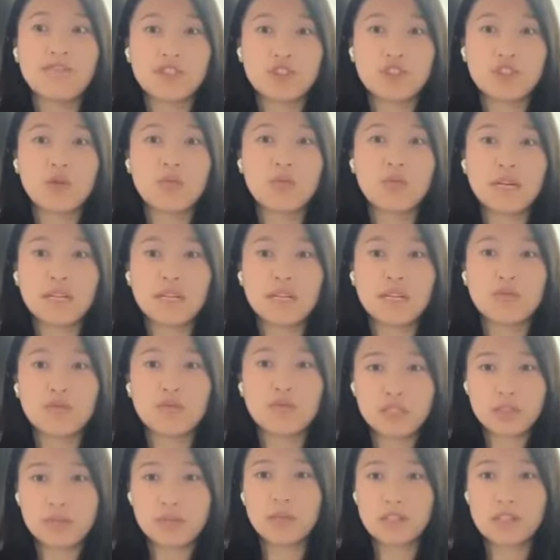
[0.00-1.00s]
so many
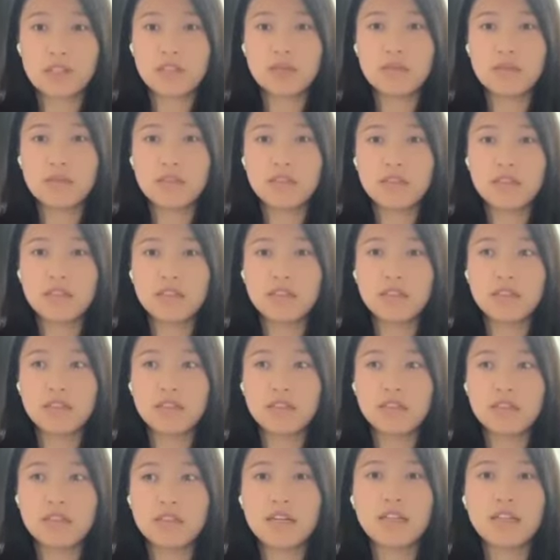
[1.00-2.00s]

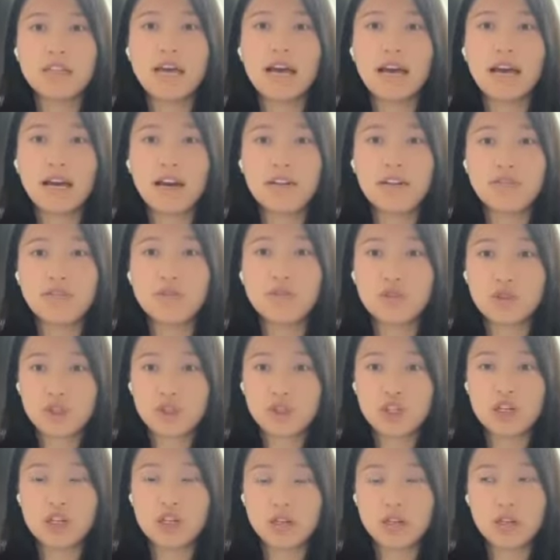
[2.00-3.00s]
responsibilities that I have to
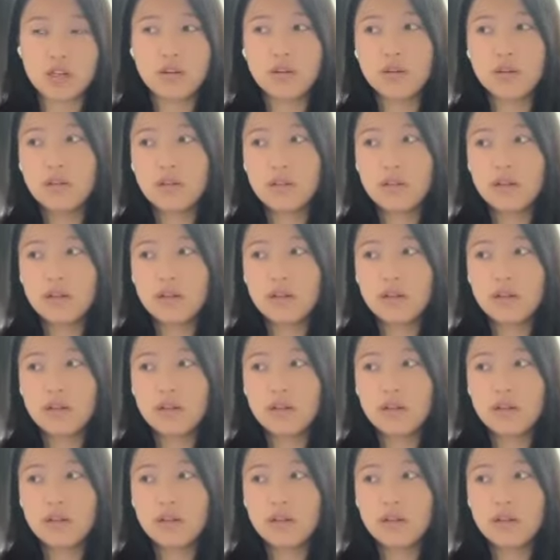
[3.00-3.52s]
juggle.